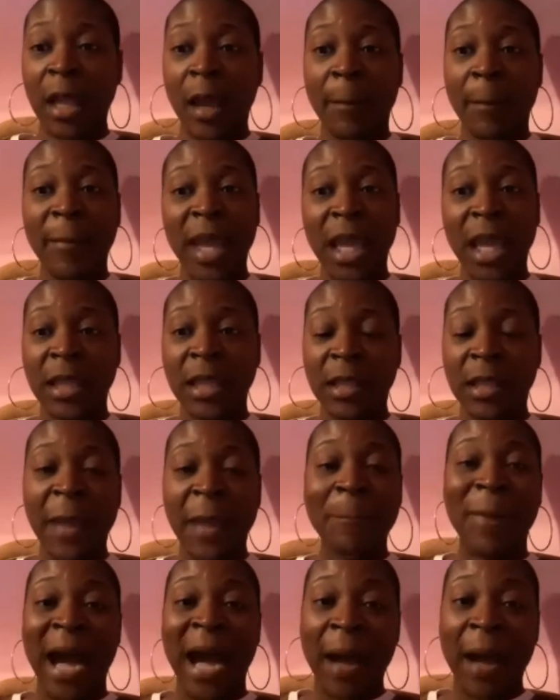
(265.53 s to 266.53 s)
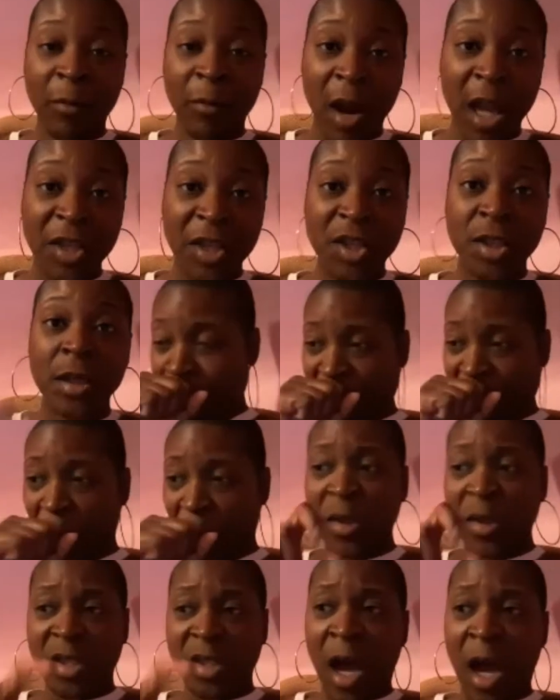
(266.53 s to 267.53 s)
man named Bob Rush,
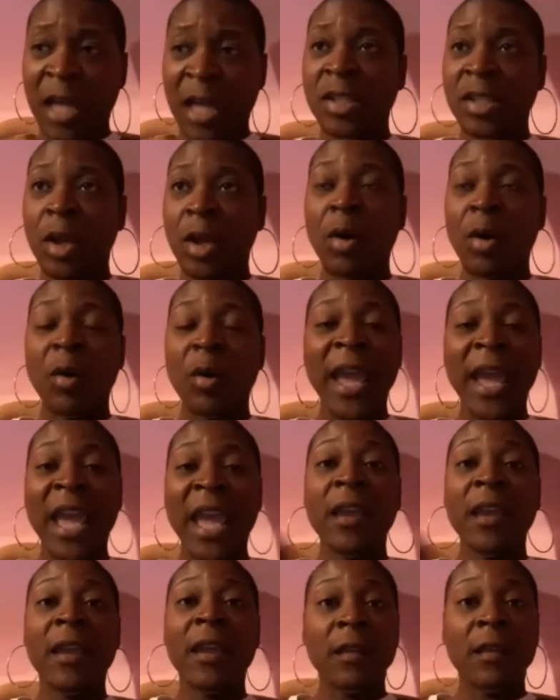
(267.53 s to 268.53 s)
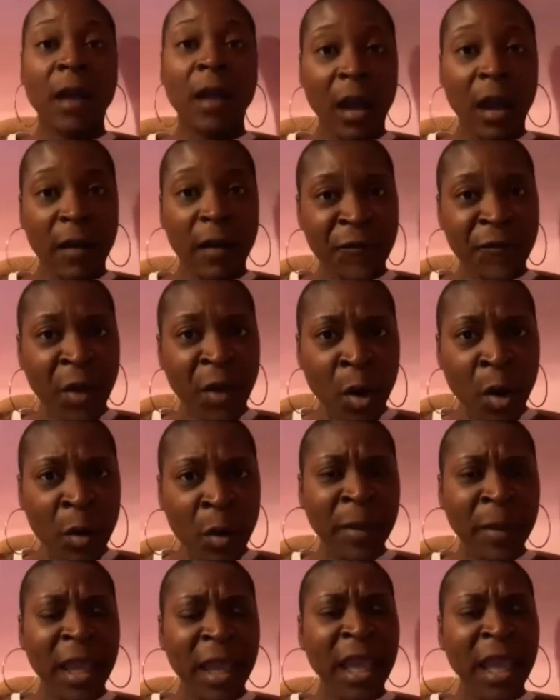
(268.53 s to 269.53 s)
who is also a
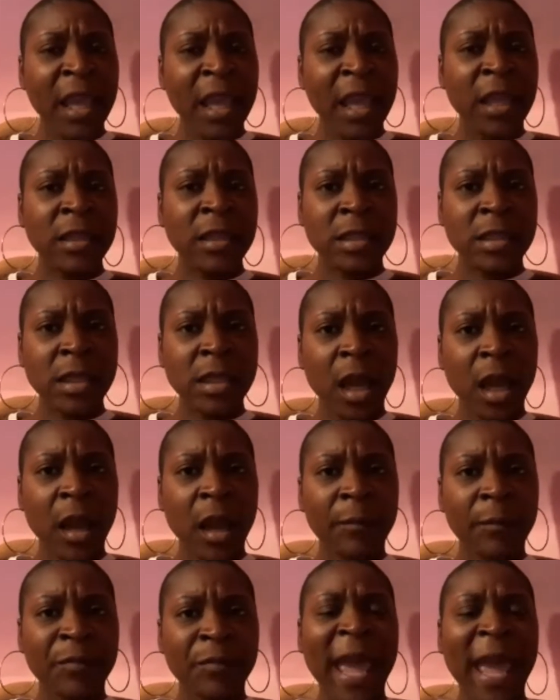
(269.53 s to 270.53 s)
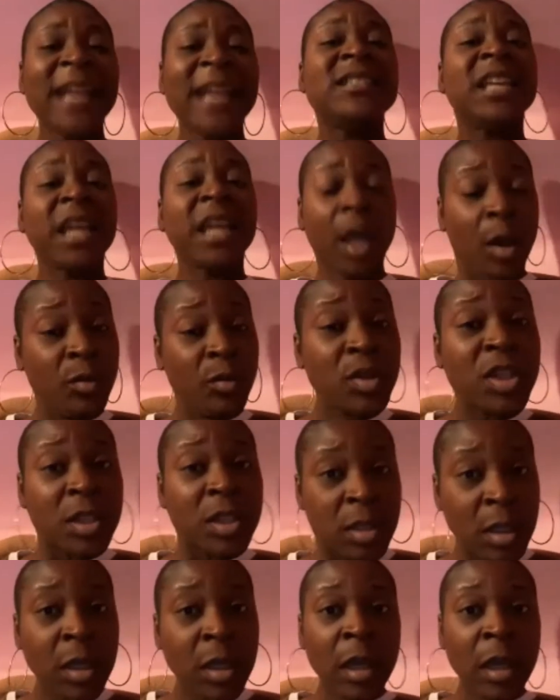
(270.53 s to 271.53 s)
film and acting coach
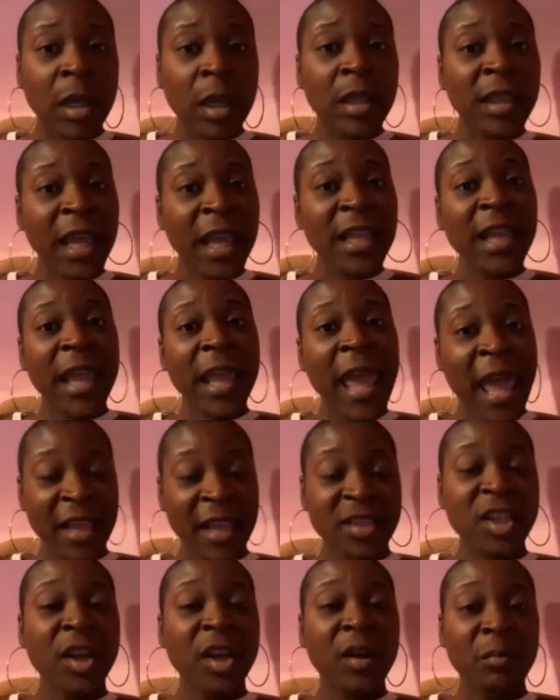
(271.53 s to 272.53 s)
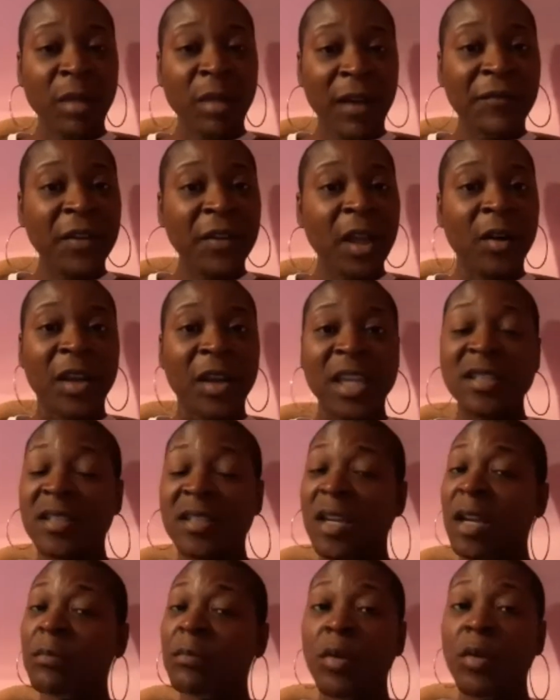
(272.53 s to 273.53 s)
that acts here in Buffalo. He's
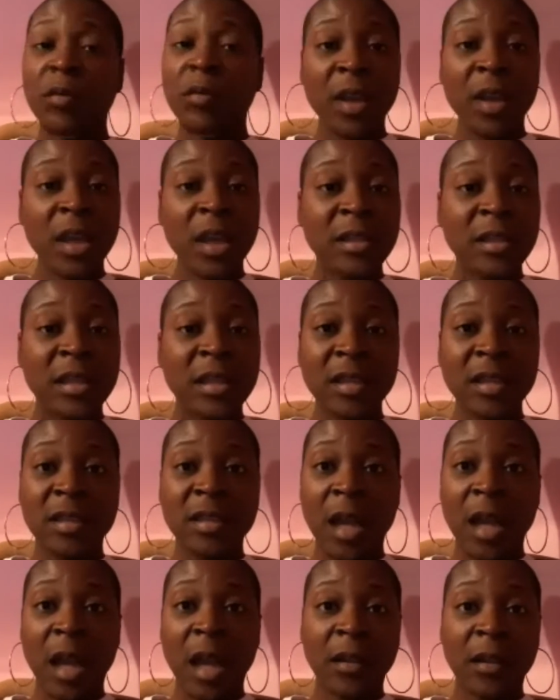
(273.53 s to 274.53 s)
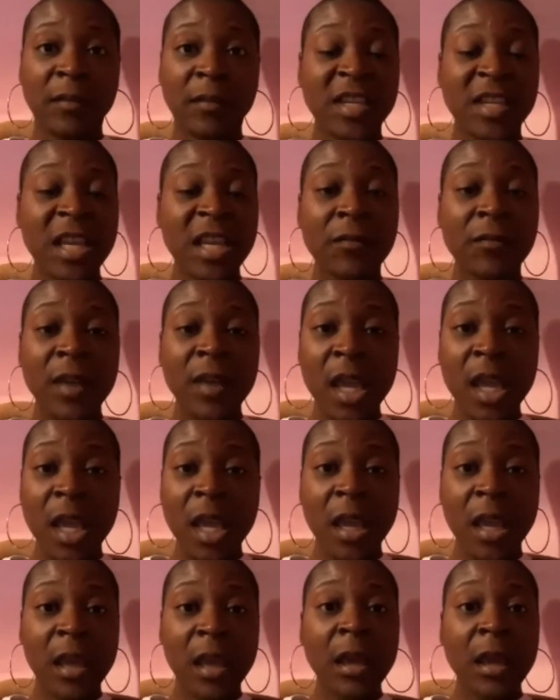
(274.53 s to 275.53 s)
done movies, he's done
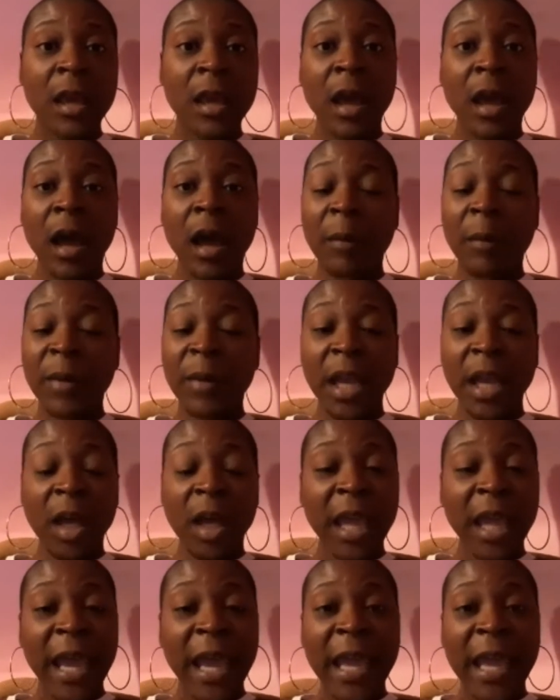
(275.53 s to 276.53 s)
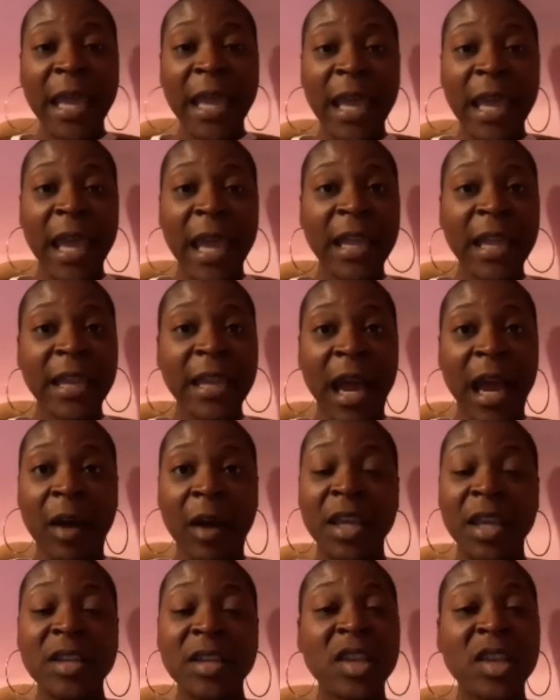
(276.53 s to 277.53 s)
TV in LA, and now
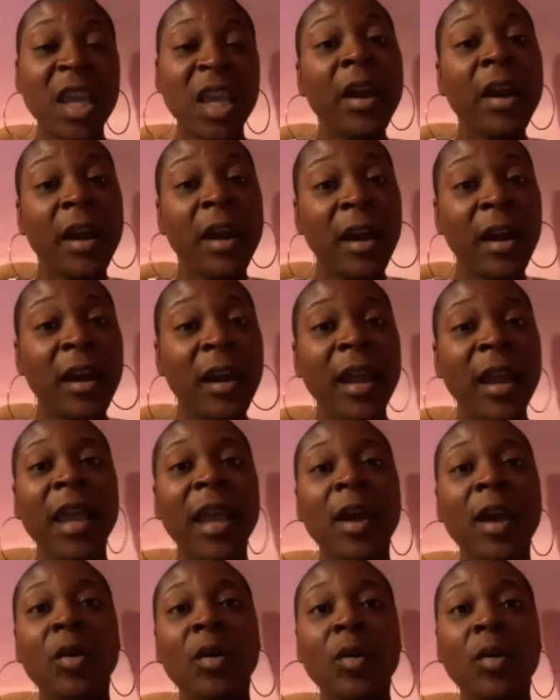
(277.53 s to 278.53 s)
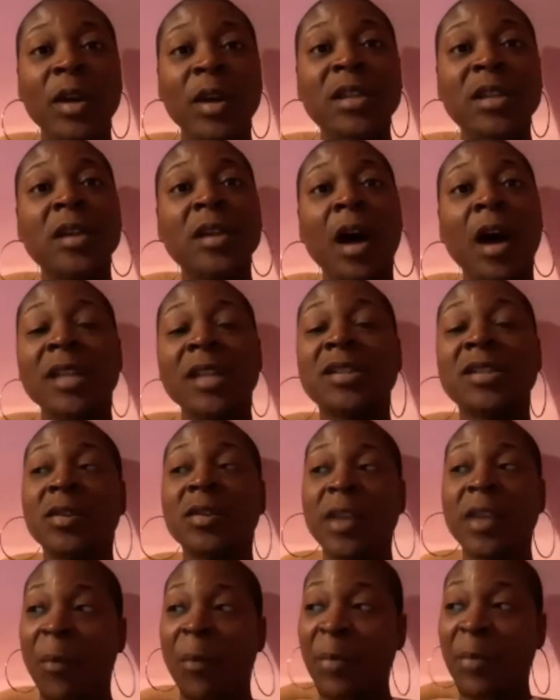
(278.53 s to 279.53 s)
he's here, who is also
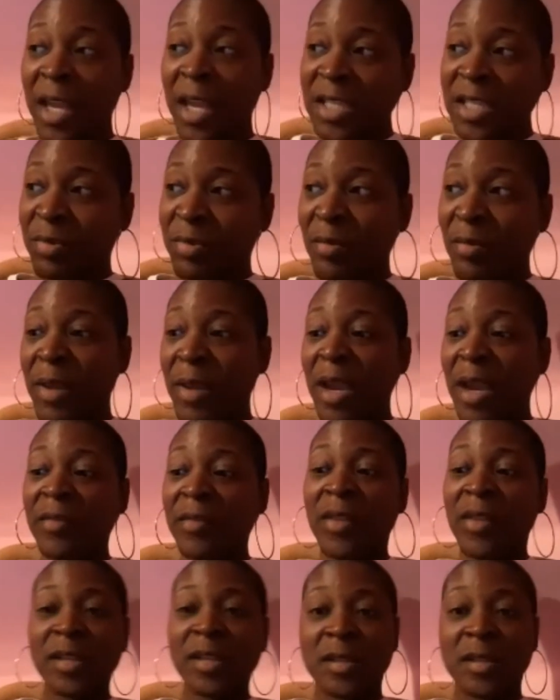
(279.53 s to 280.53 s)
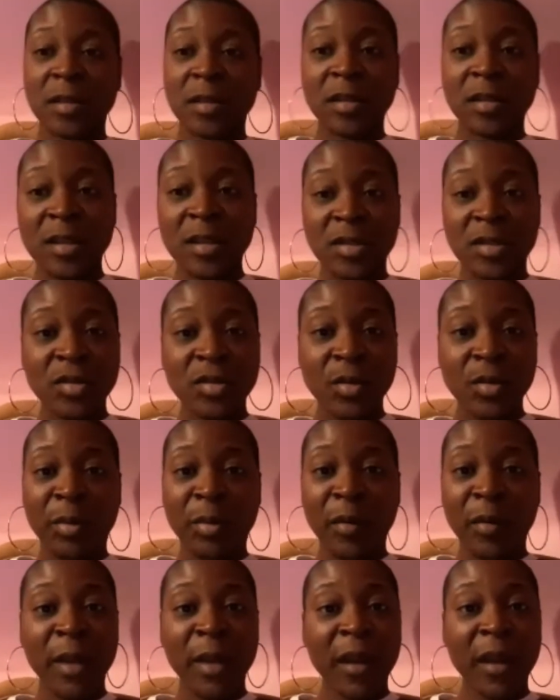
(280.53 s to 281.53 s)
helping us premiere this new
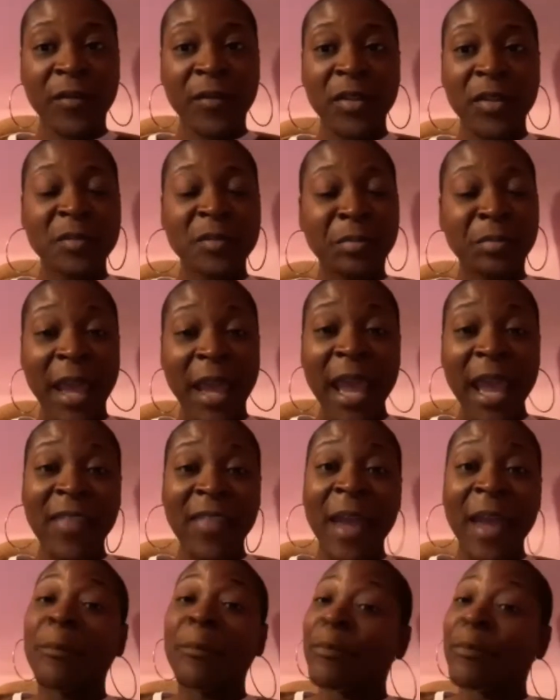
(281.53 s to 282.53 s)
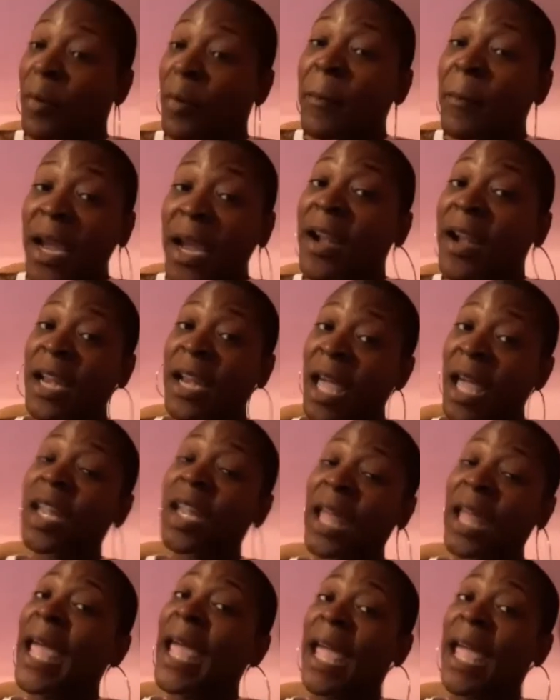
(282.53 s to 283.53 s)
premiere for this play that premiered in
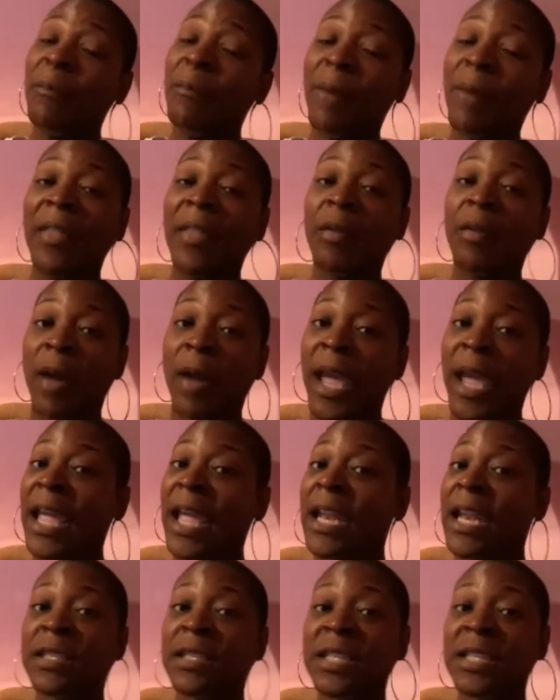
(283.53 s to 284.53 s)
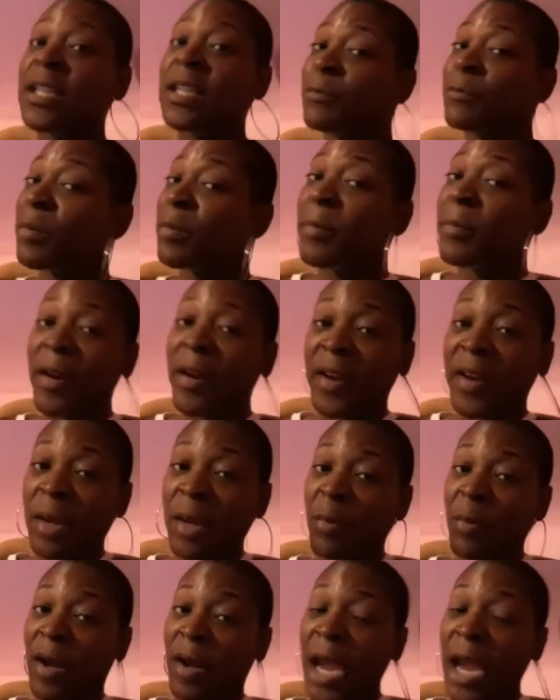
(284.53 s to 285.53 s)
LA, by the way, and it didn't premiere
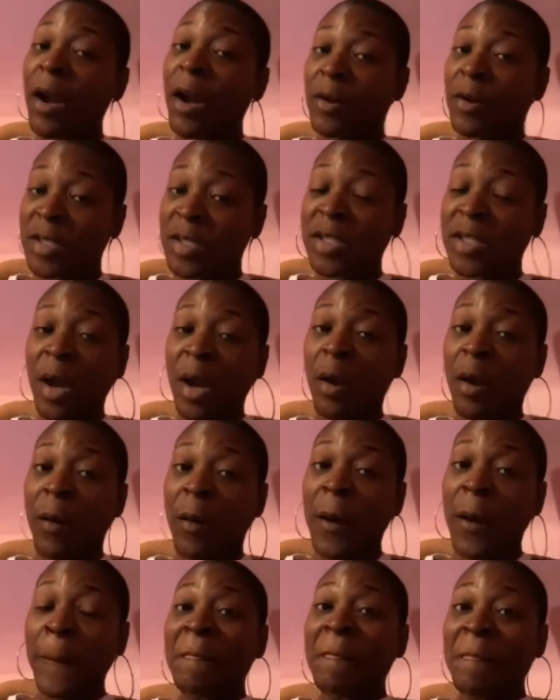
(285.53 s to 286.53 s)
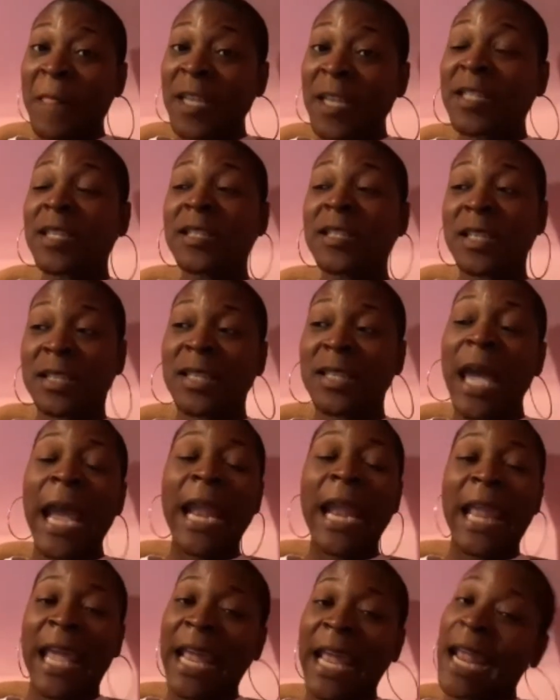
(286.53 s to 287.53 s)
anywhere else. So this is
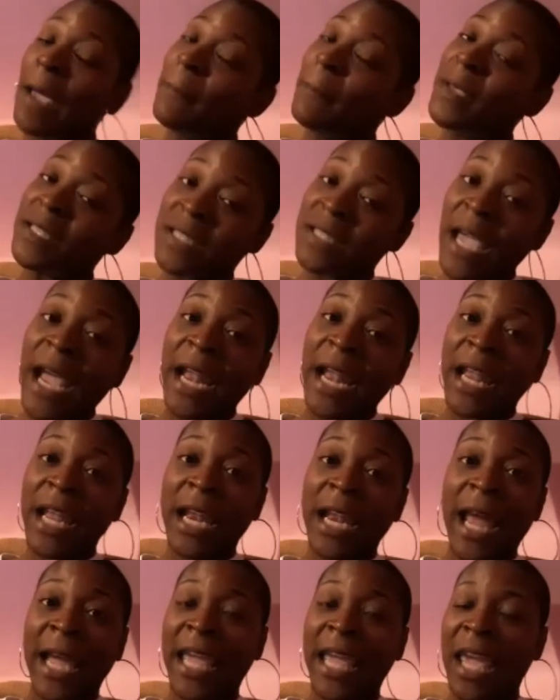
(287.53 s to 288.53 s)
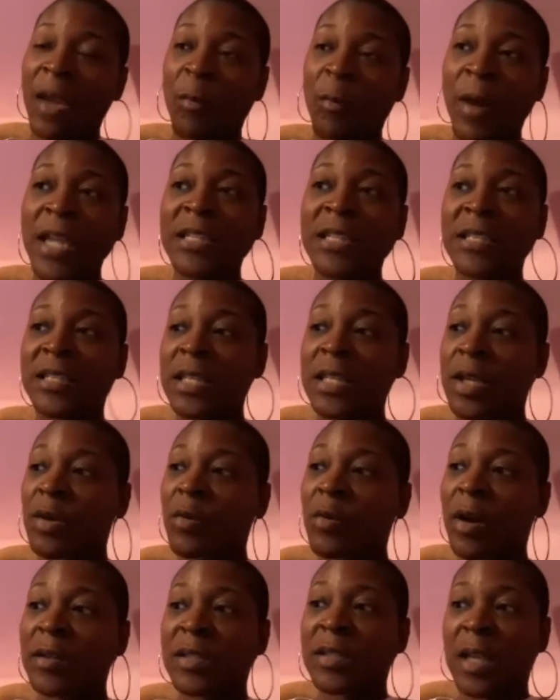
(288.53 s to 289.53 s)
exciting, and I'm excited. I can't wait to see
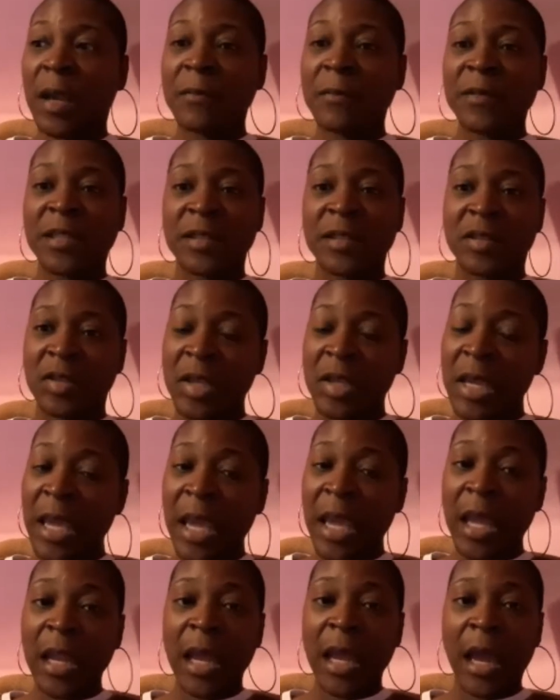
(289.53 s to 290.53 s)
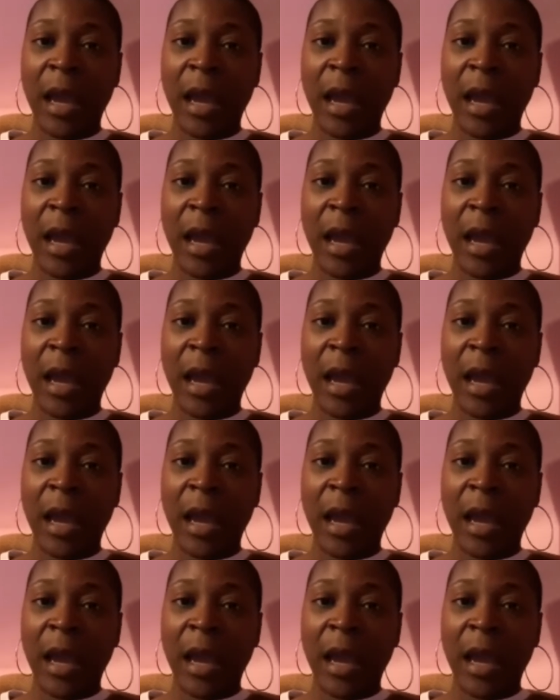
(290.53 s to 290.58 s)
who else comes to see it.